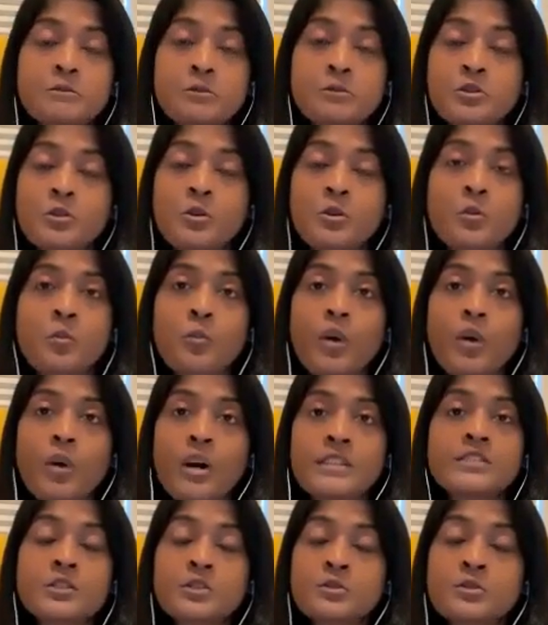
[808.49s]
I'm sure
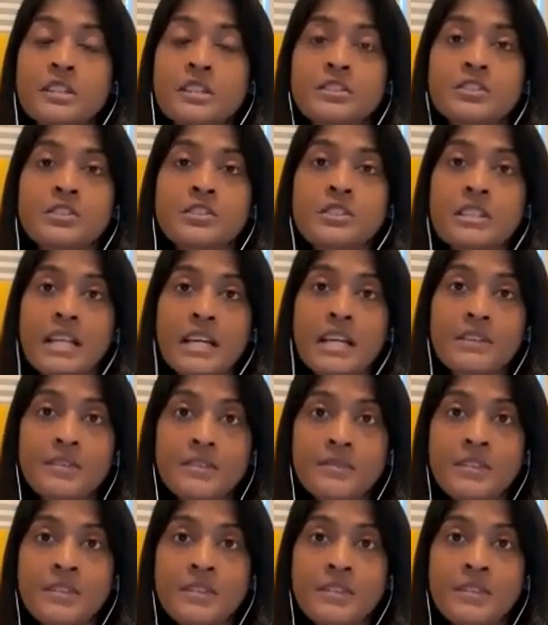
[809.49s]
once or twice in your life,